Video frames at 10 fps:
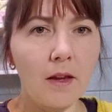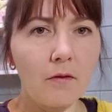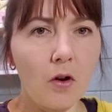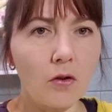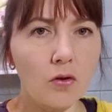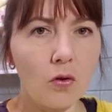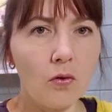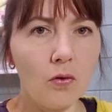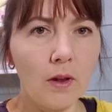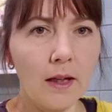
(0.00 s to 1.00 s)
They've got
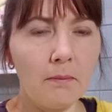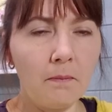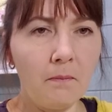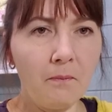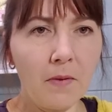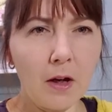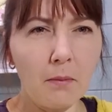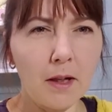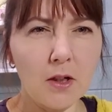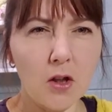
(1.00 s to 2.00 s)
all the
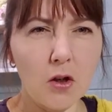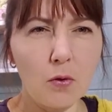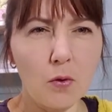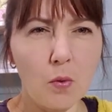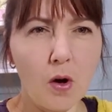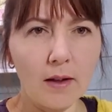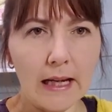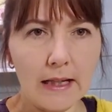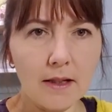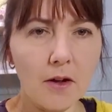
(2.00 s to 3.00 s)
gubbins that you'd want,
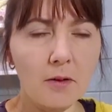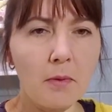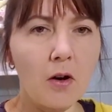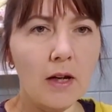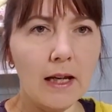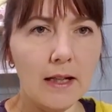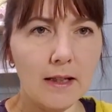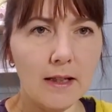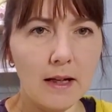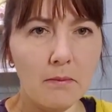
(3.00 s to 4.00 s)
inside
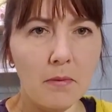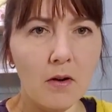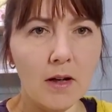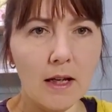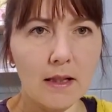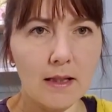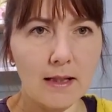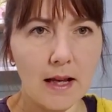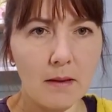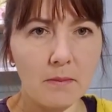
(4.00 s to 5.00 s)
pockets, slip pockets,
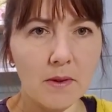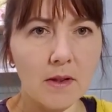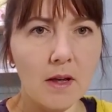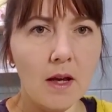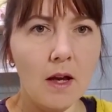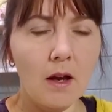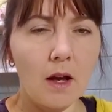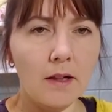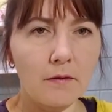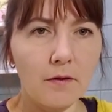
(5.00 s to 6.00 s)
zips,
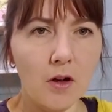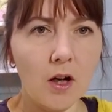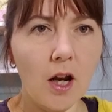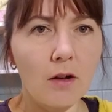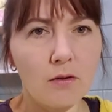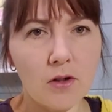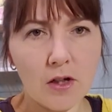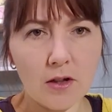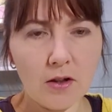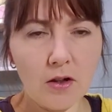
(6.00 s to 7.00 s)
different
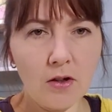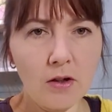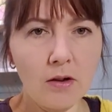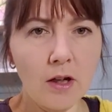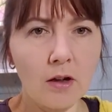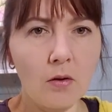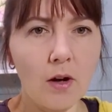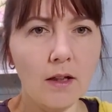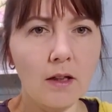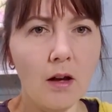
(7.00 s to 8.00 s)
closures. So you do learn
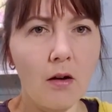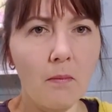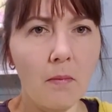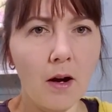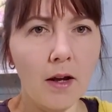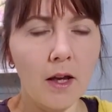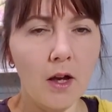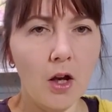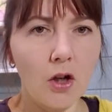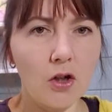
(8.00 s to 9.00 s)
quite a lot by
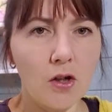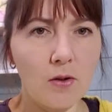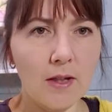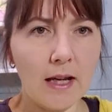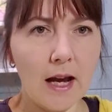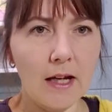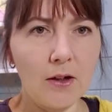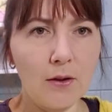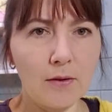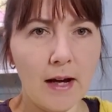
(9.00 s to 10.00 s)
choosing a
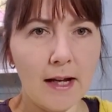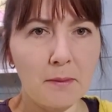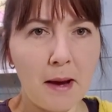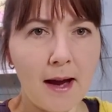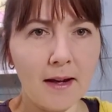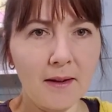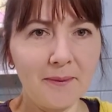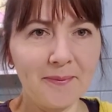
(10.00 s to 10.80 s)
Noodlehead bag.